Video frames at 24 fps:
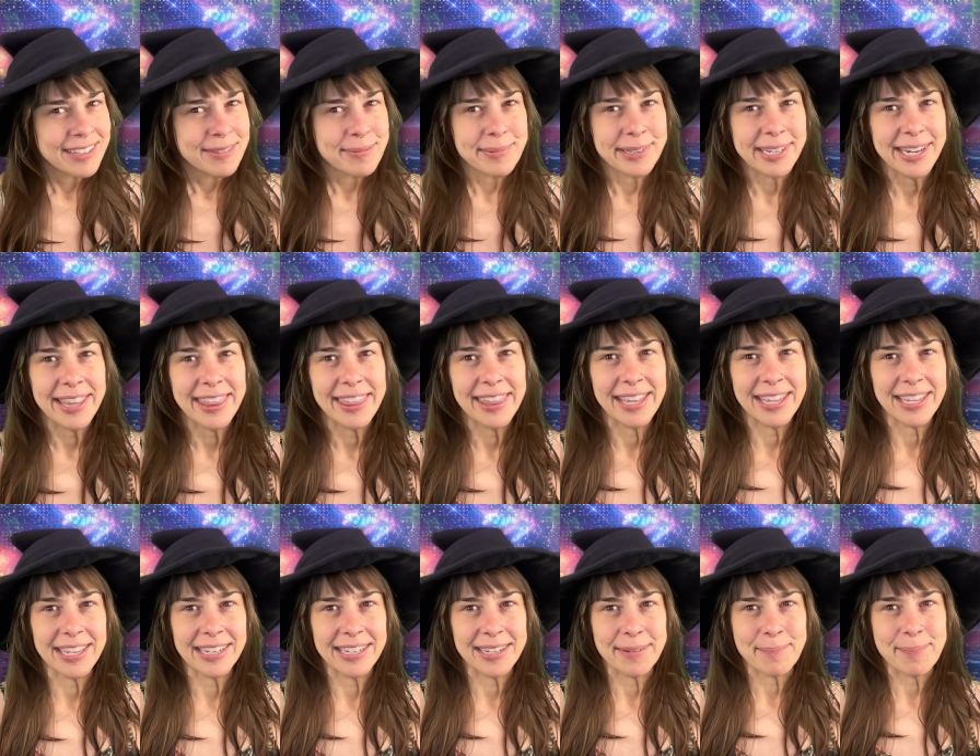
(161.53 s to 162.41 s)
Breathe
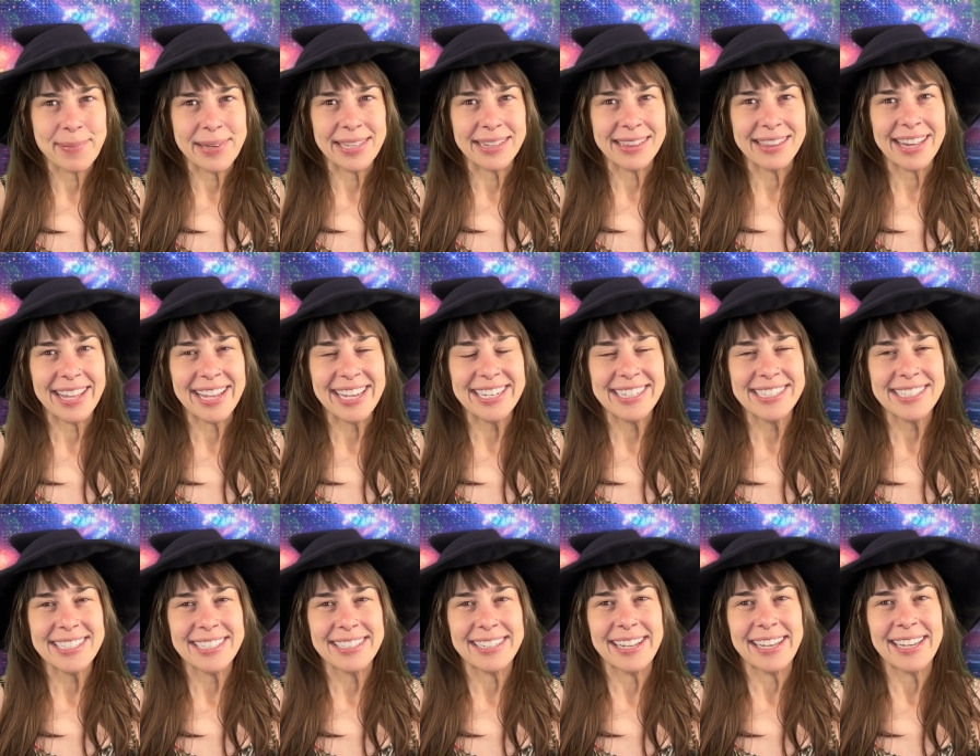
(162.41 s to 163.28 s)
in and be
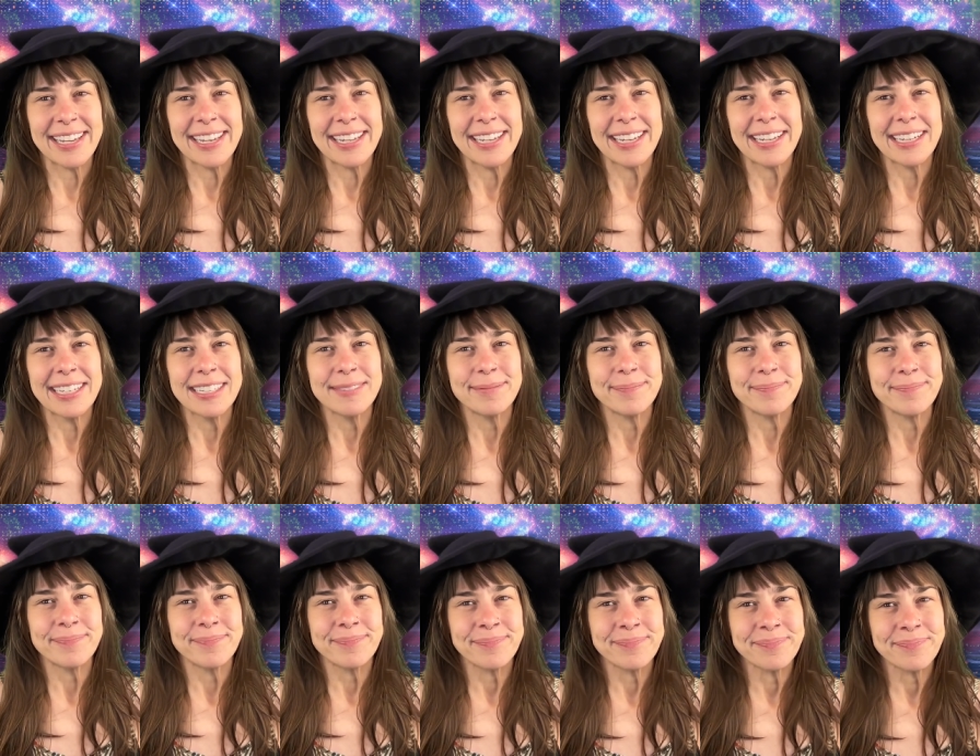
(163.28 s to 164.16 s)
light today.
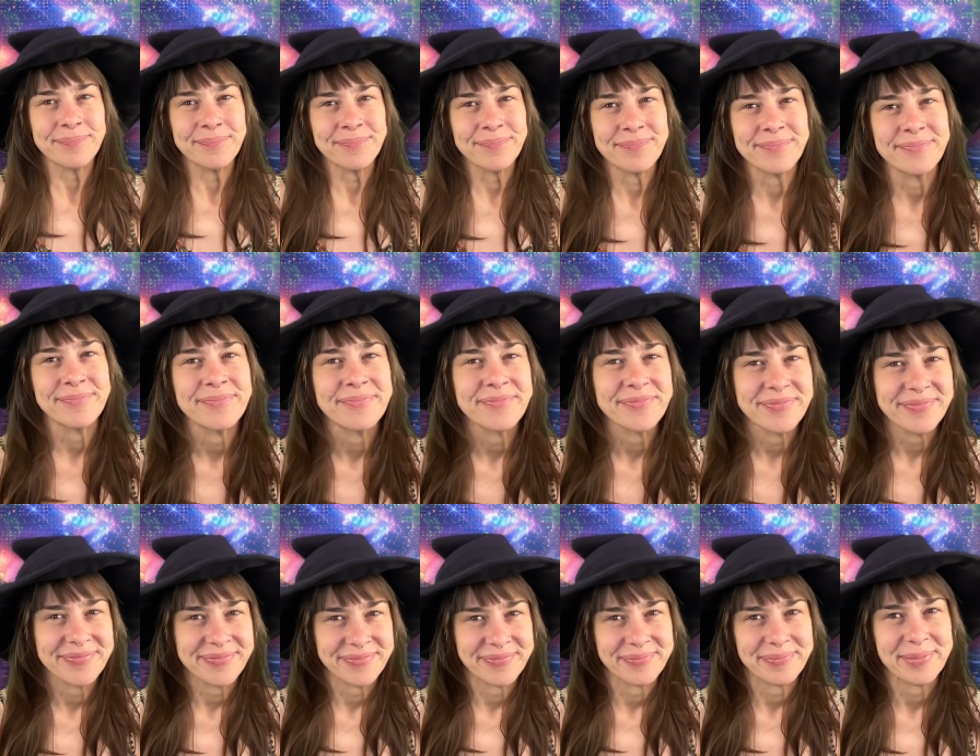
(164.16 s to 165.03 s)

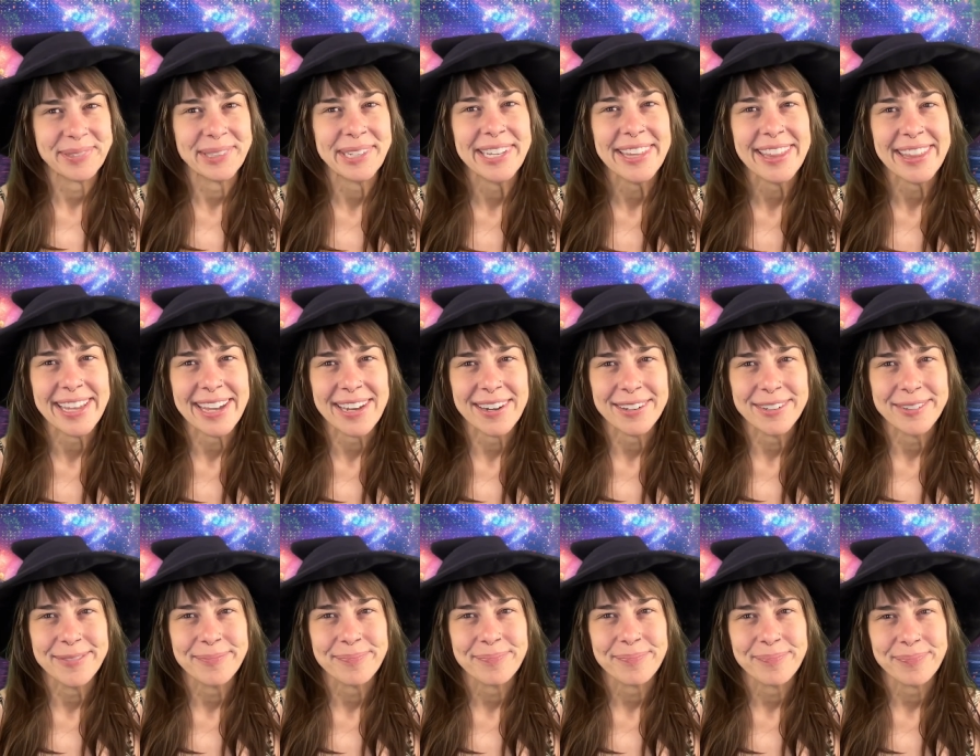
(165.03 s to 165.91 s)
Breathe
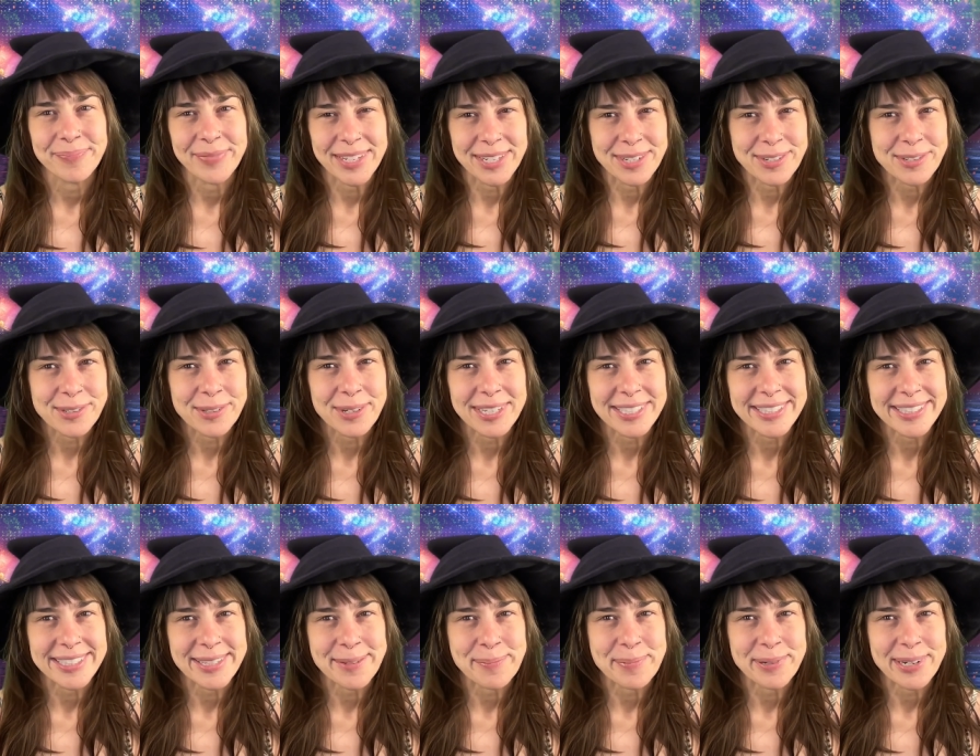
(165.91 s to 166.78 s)
out and
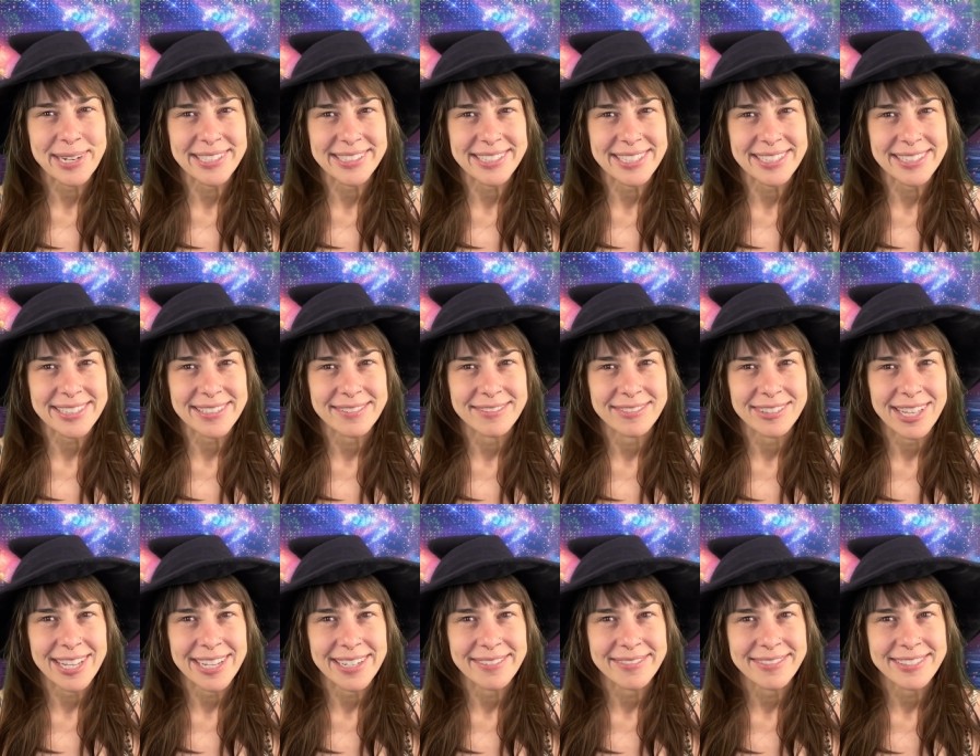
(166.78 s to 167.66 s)
trust the process of
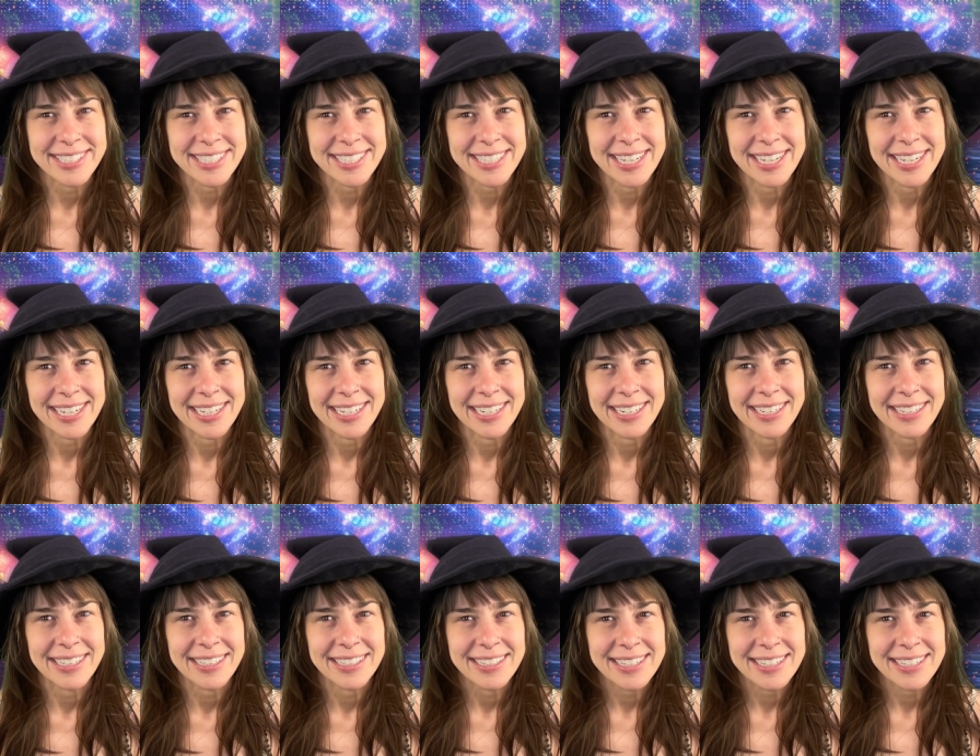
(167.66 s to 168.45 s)
life today.